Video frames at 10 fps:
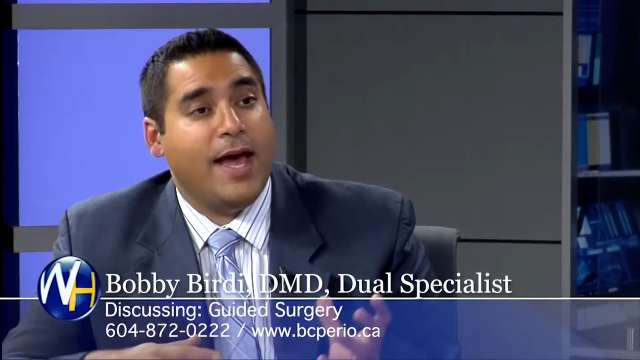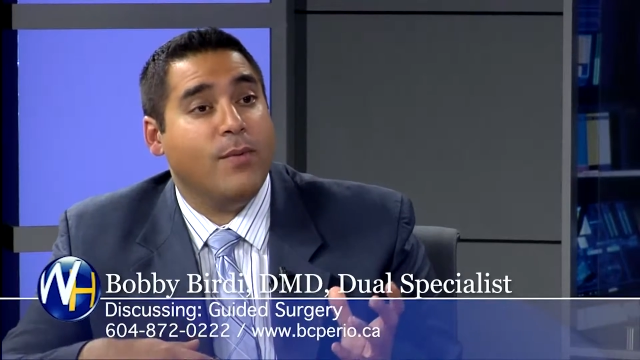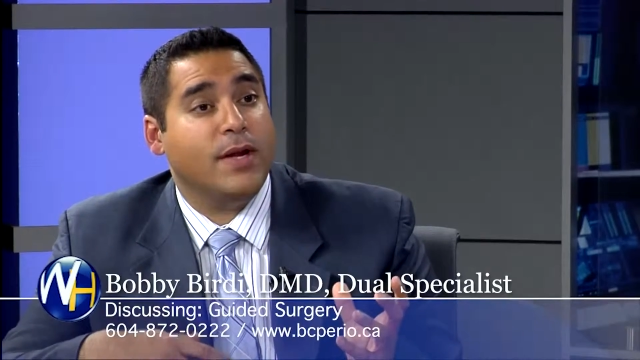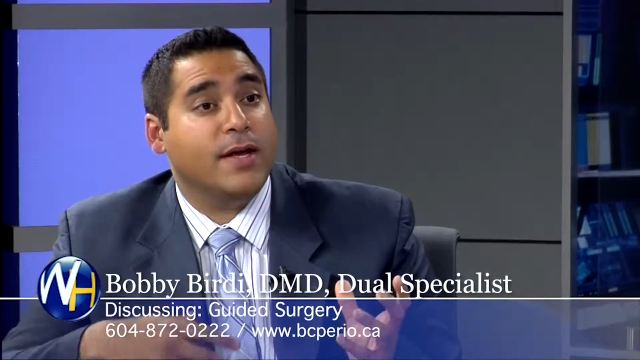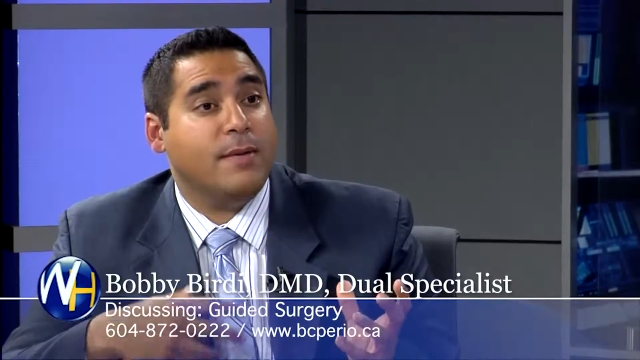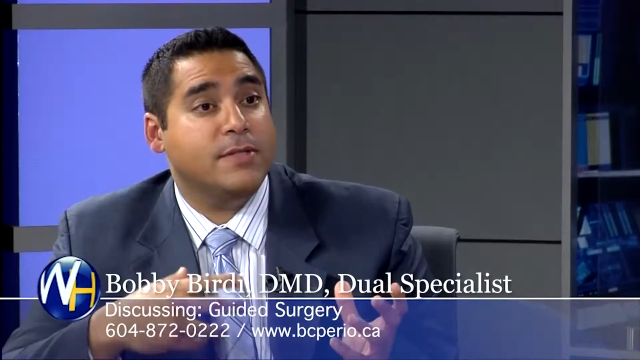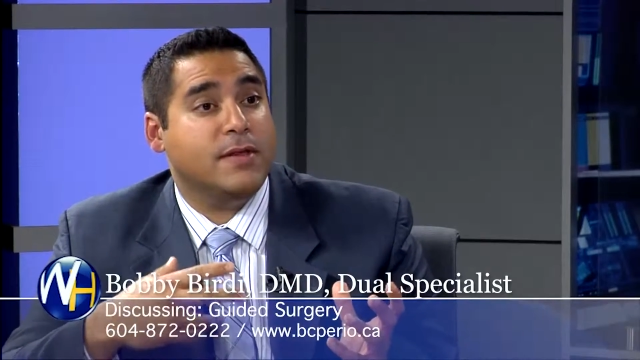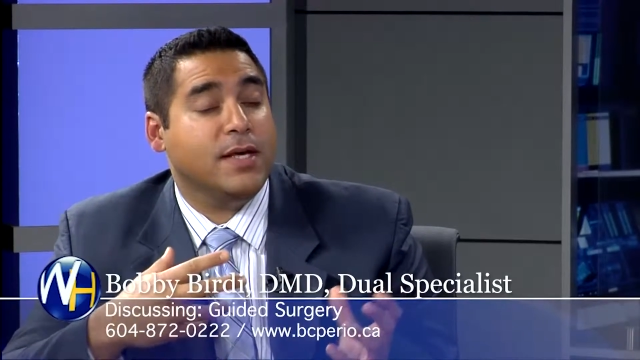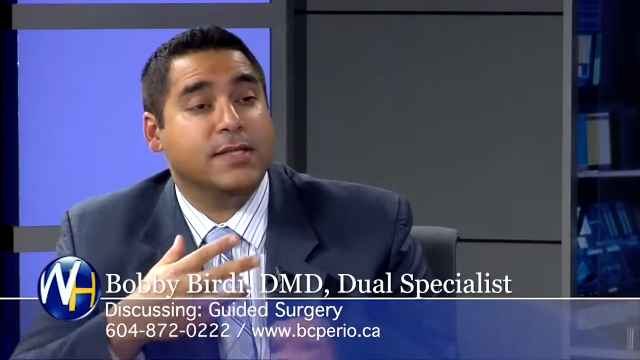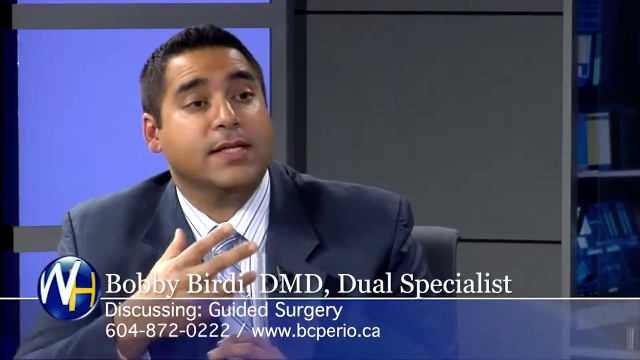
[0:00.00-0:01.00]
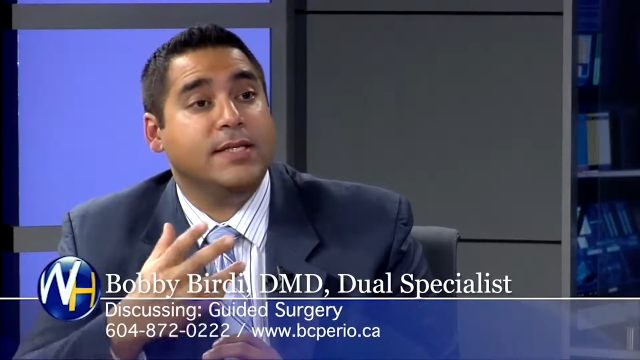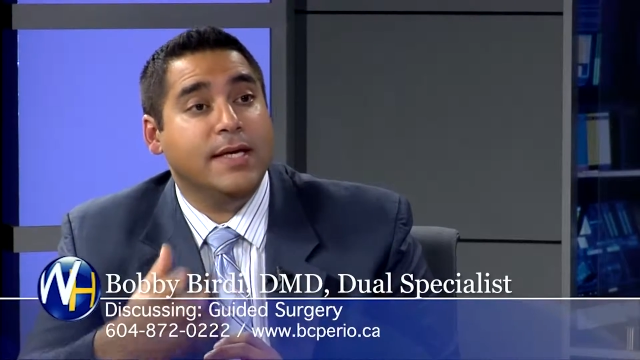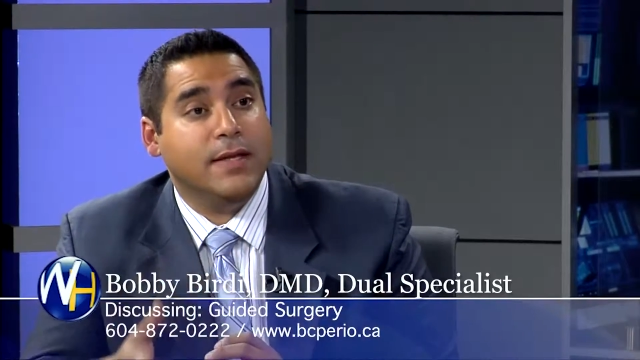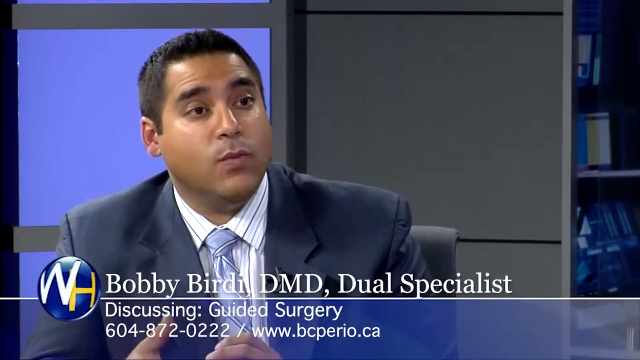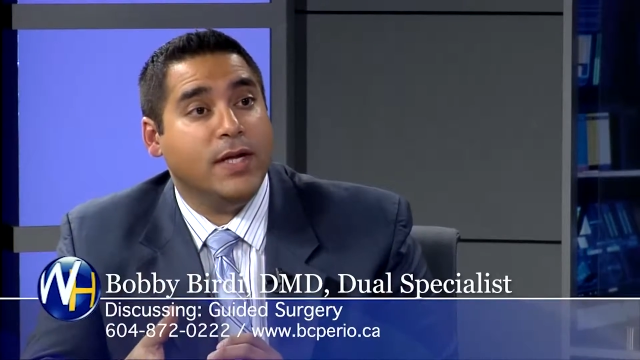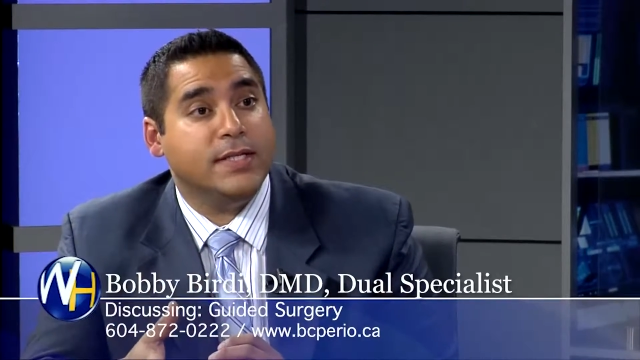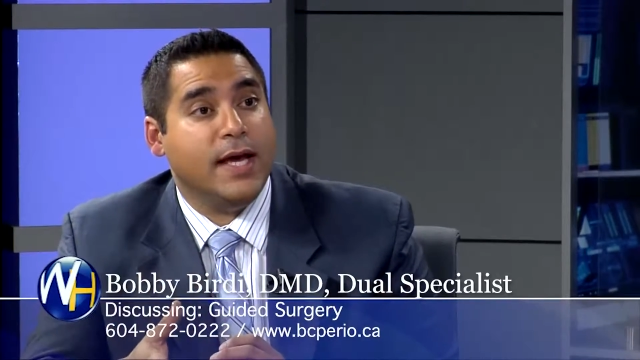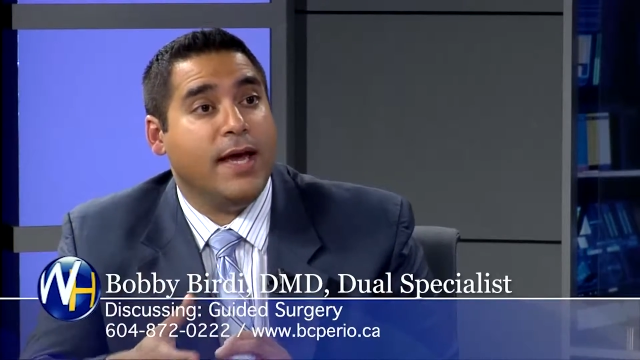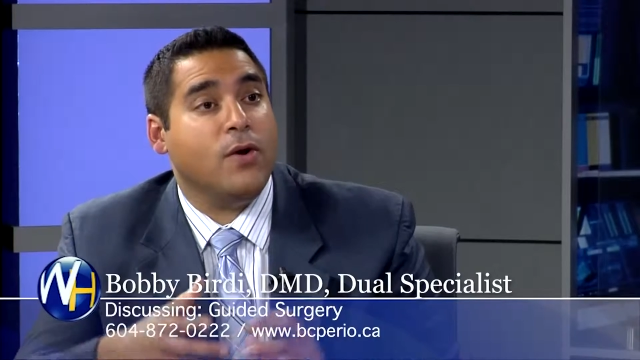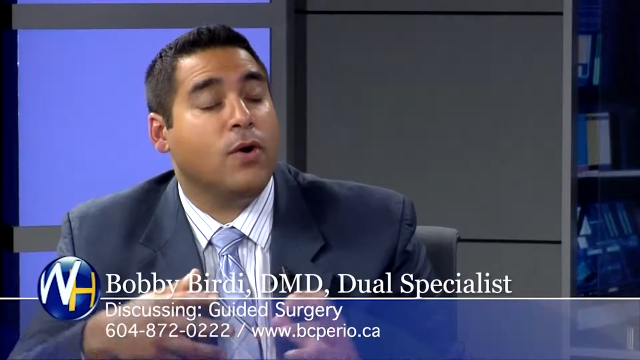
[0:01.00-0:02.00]
And when it comes to things like teeth in one
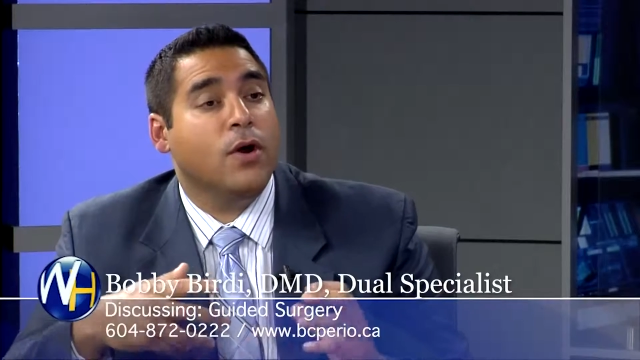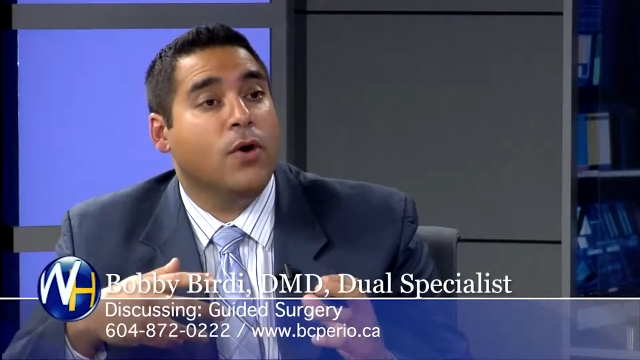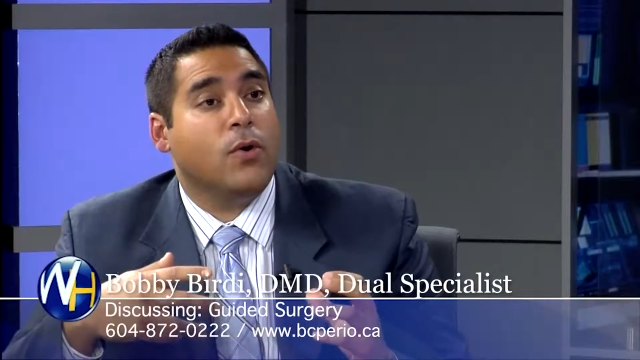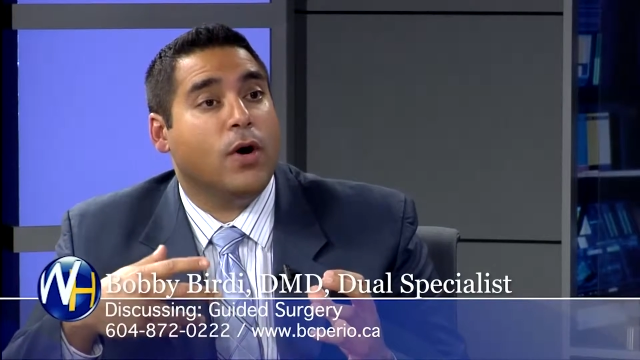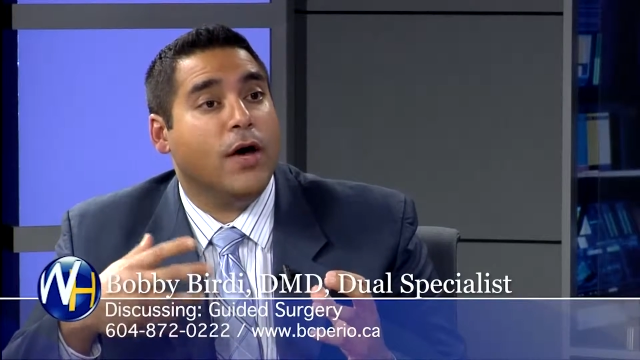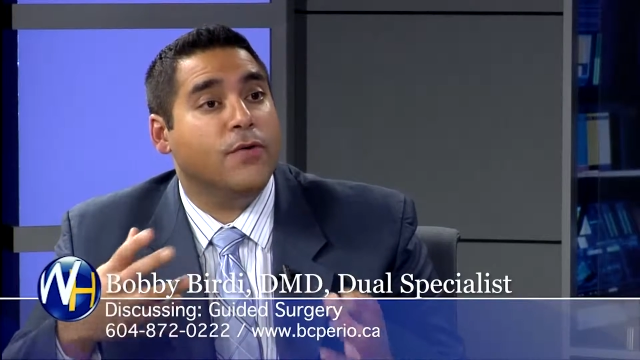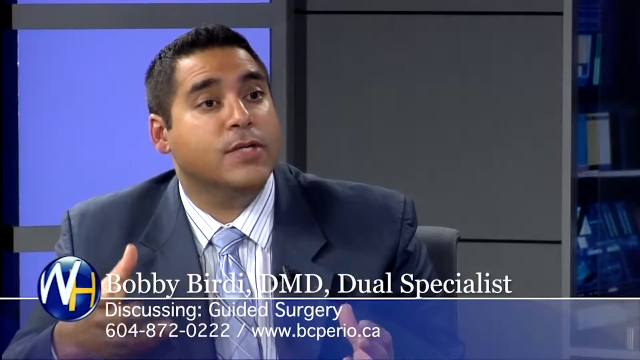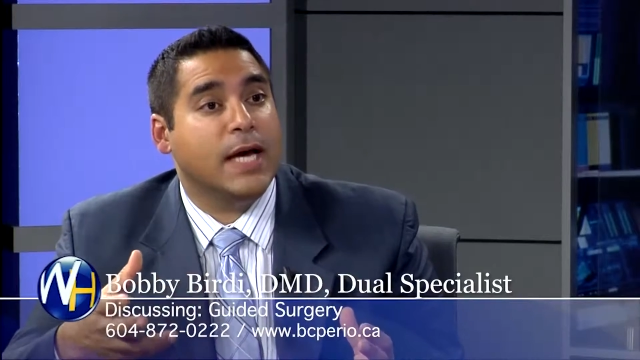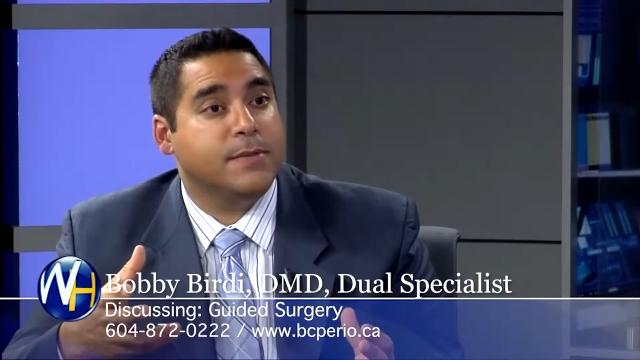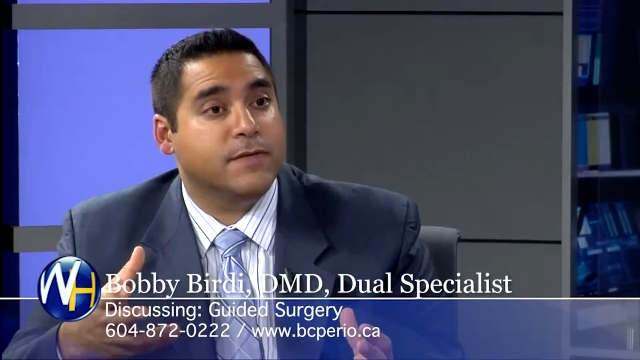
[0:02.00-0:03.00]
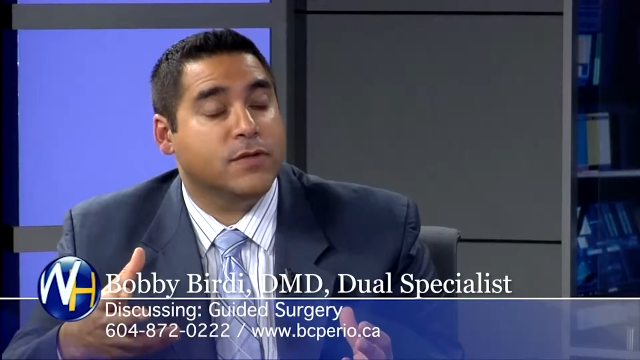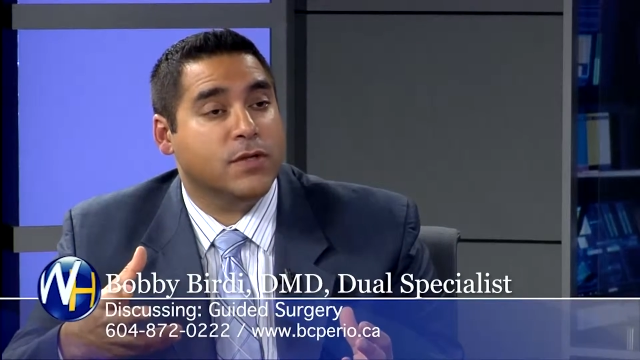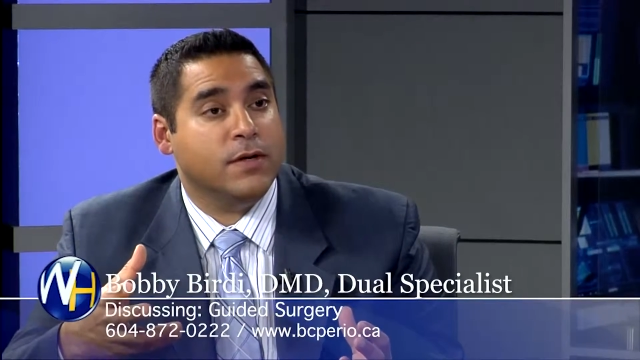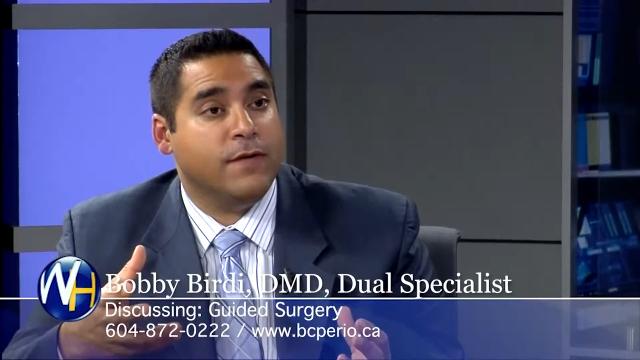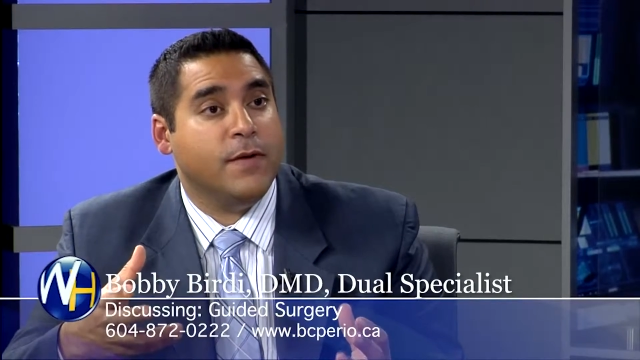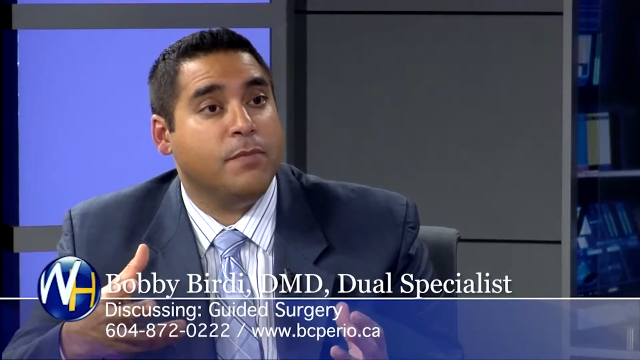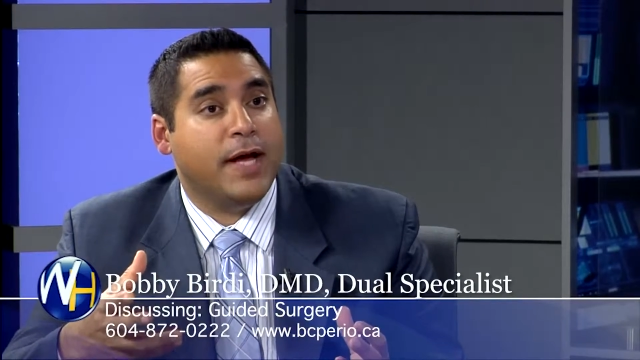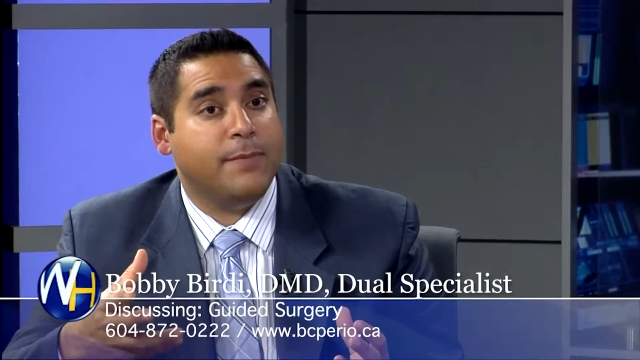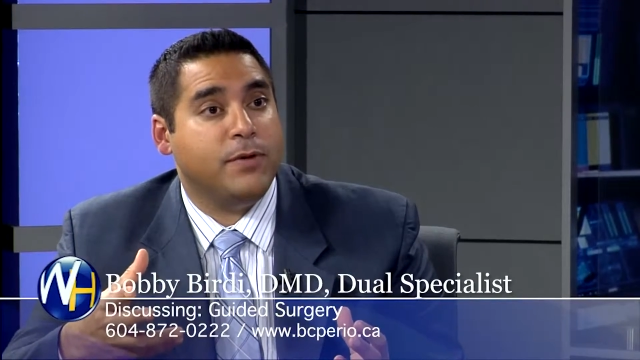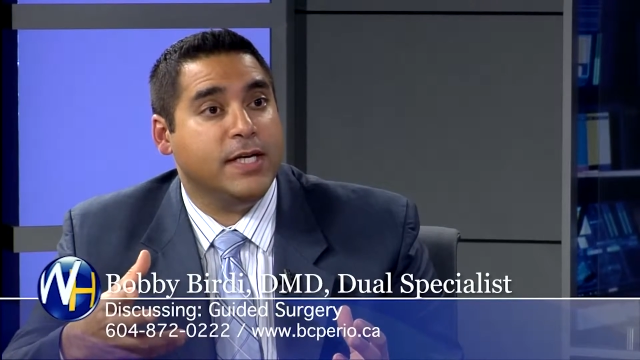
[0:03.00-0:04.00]
day or other types of
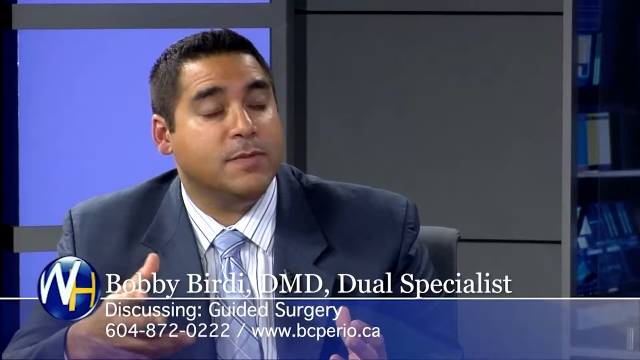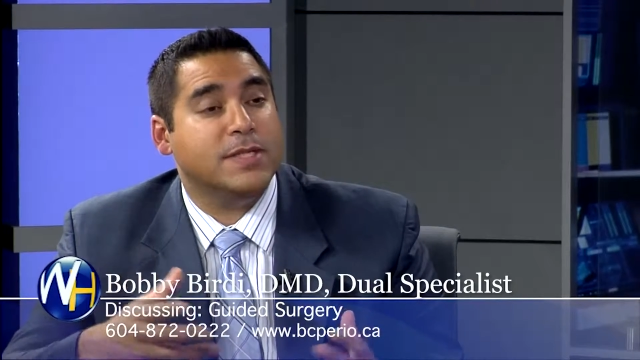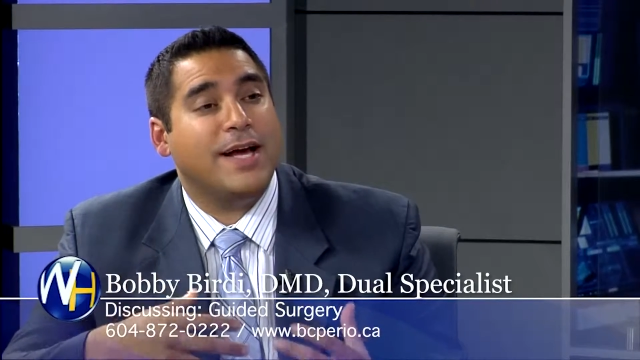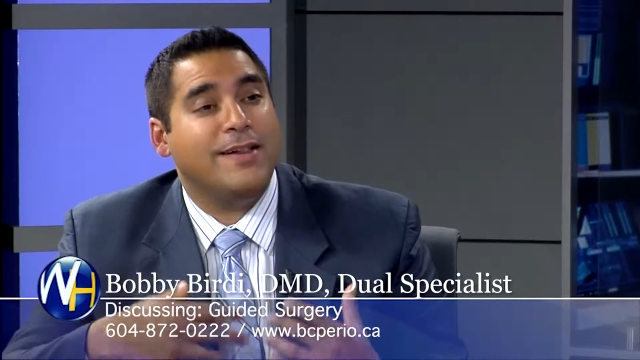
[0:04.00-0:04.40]
implant placements,